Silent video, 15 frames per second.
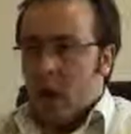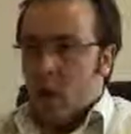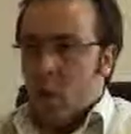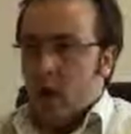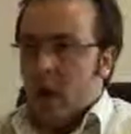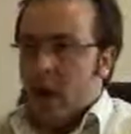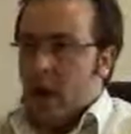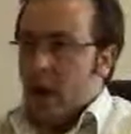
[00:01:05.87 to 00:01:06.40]

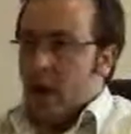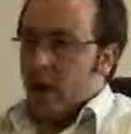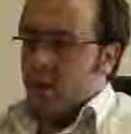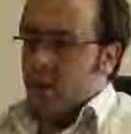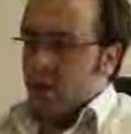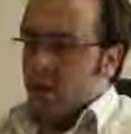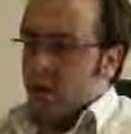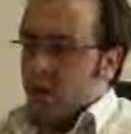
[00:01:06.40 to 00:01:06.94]
where
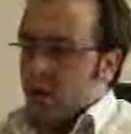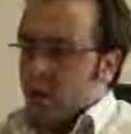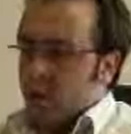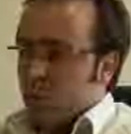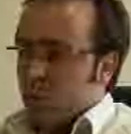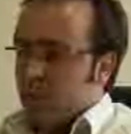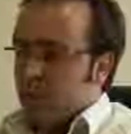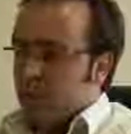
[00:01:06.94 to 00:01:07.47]
the
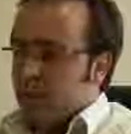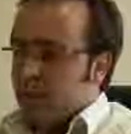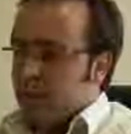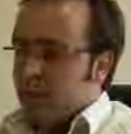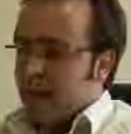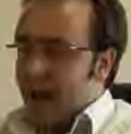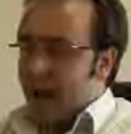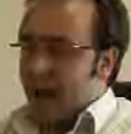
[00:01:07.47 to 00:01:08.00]
blocks were
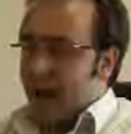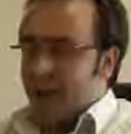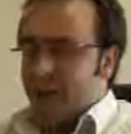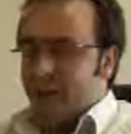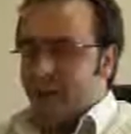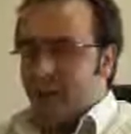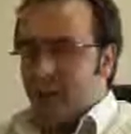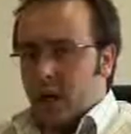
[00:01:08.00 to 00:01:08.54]

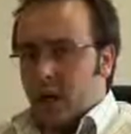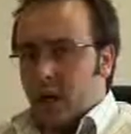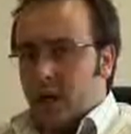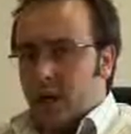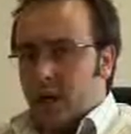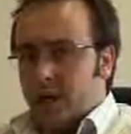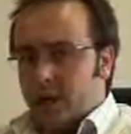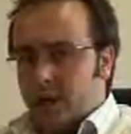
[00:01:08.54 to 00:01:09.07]
anchored
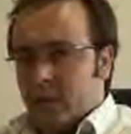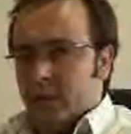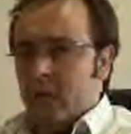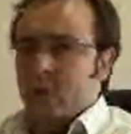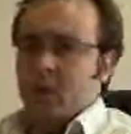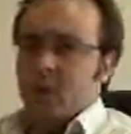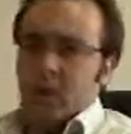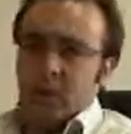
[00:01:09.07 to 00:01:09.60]
directly
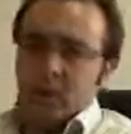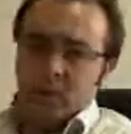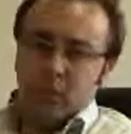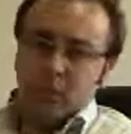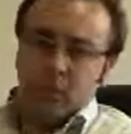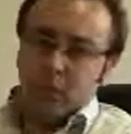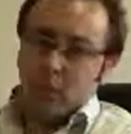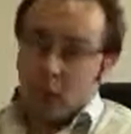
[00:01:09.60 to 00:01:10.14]
to
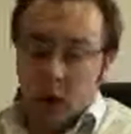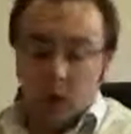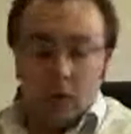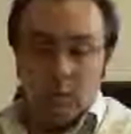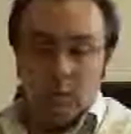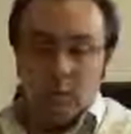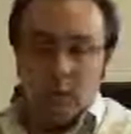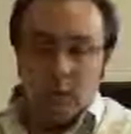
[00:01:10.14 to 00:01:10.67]
the
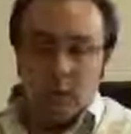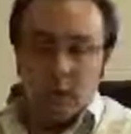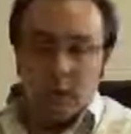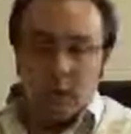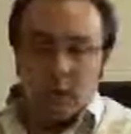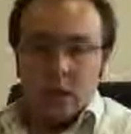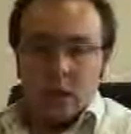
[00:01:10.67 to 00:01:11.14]
columns,